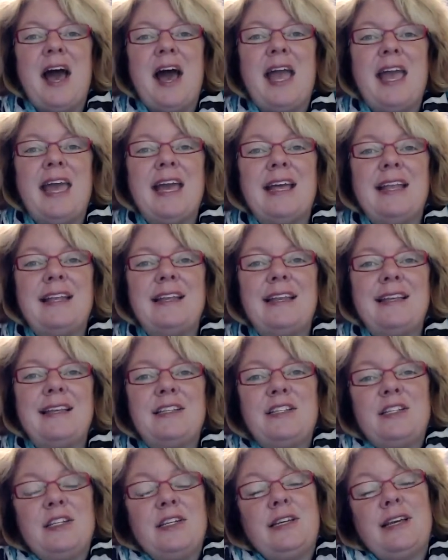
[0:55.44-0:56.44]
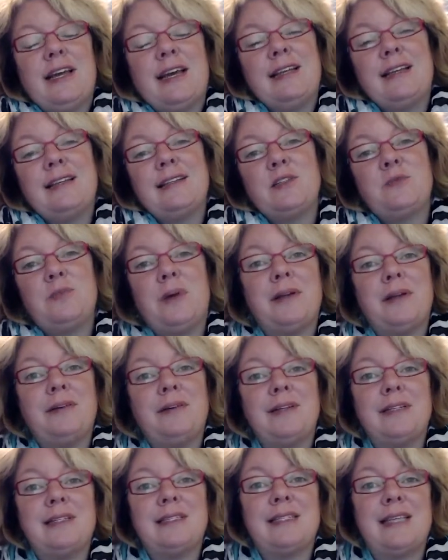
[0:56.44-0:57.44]
And she kind of
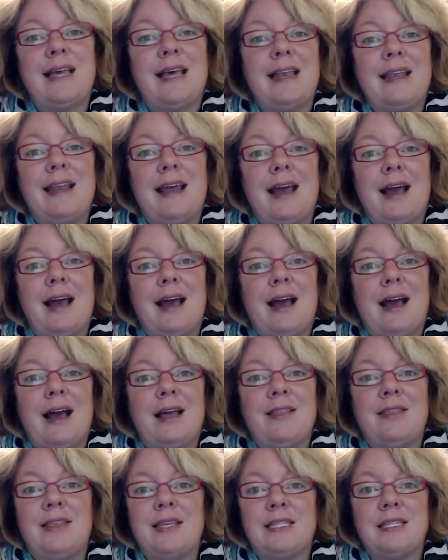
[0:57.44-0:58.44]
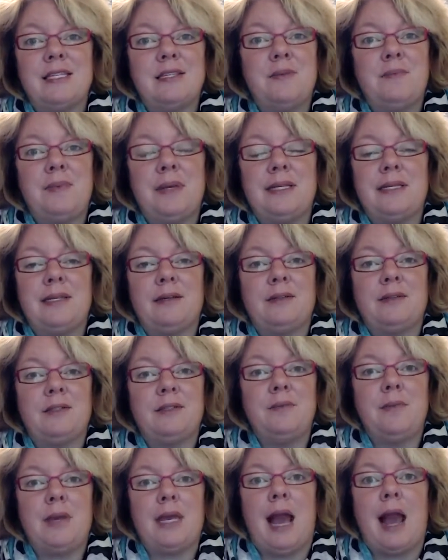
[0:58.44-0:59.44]
sputtered and said, this is a big deal to
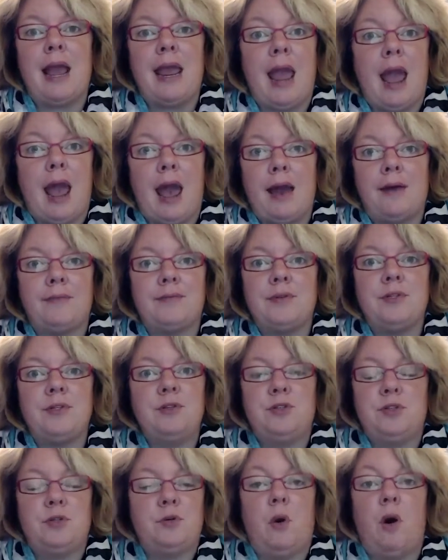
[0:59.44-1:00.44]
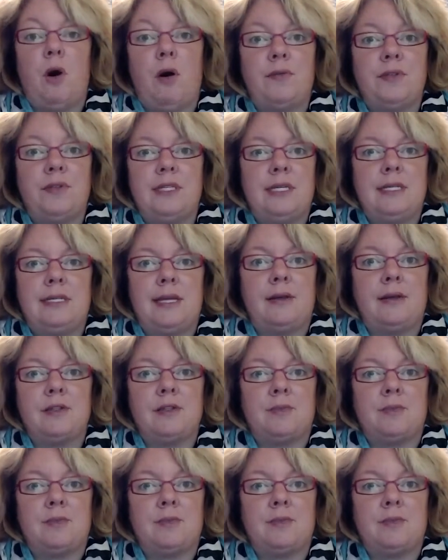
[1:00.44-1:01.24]
me. I have to do all the details